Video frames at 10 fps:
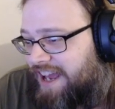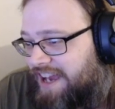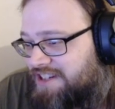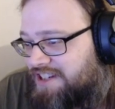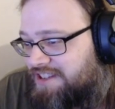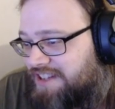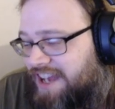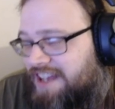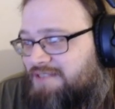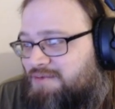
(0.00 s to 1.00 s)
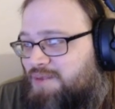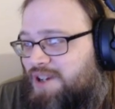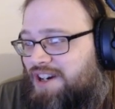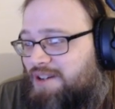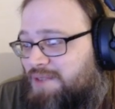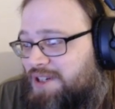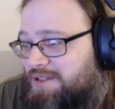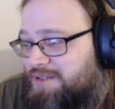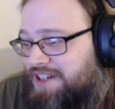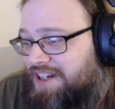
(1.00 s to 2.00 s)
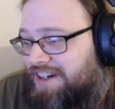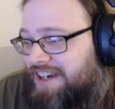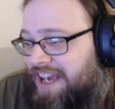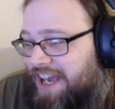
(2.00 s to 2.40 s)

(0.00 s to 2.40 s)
Ash and that? What are we doing here?